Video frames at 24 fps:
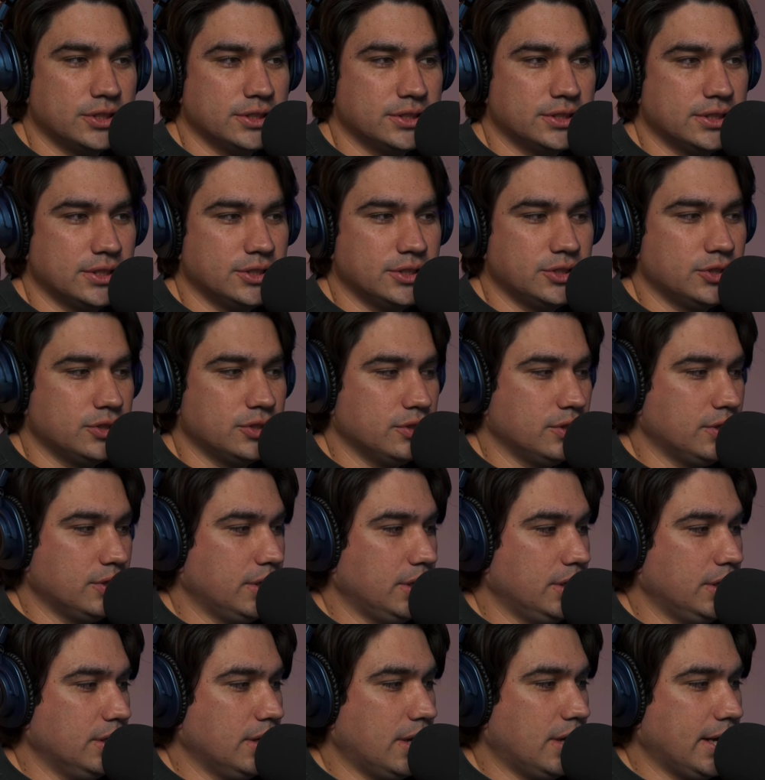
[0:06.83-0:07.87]

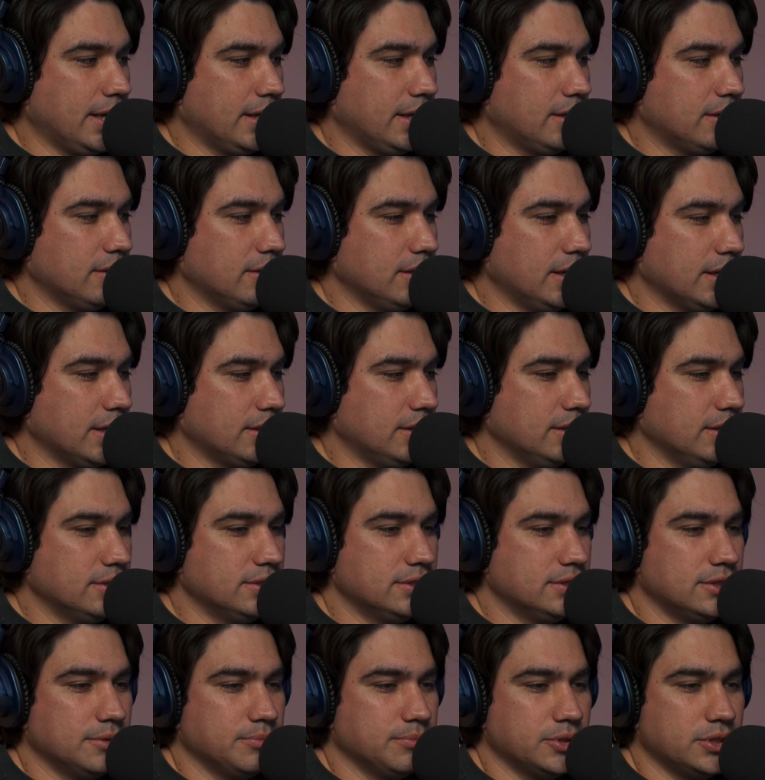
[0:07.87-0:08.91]
Essentially, I collected
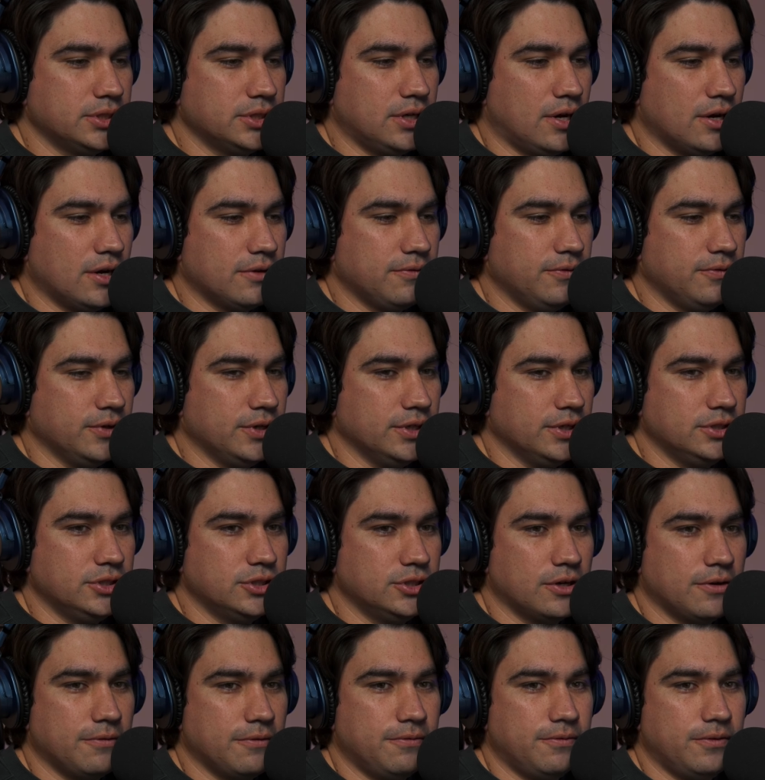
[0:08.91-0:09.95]
some stock footage
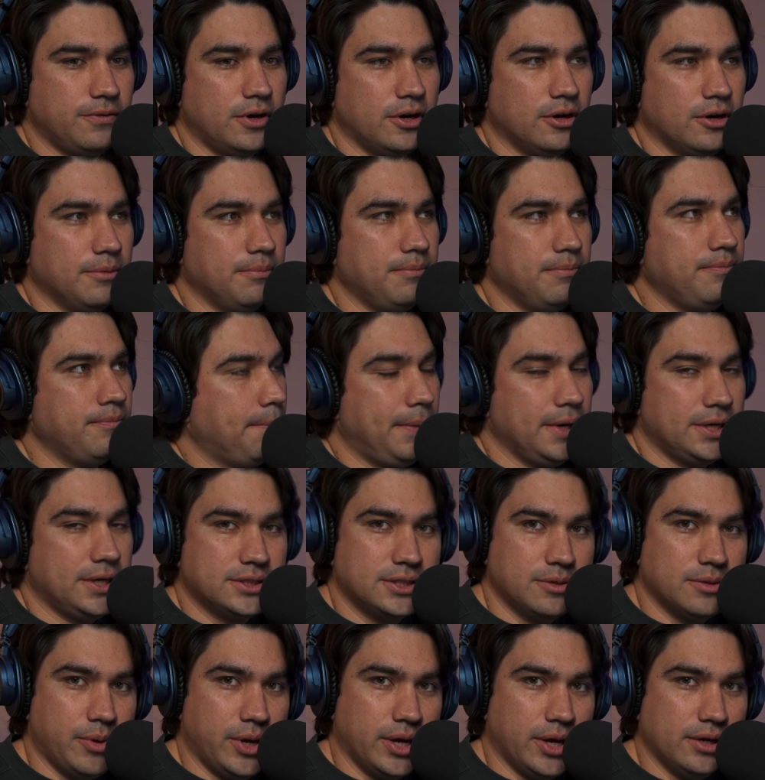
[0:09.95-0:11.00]
from
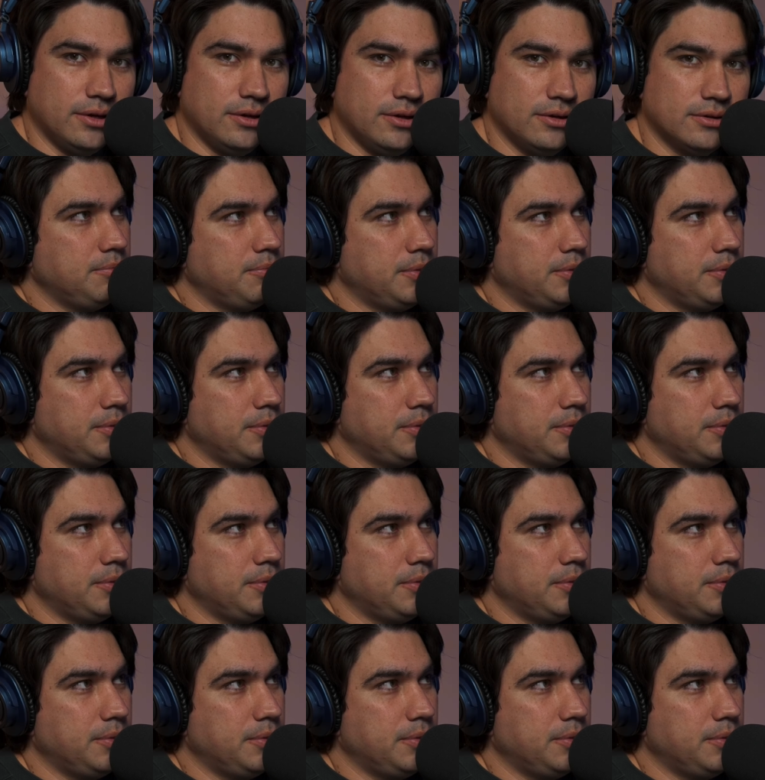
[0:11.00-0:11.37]
Pixabay.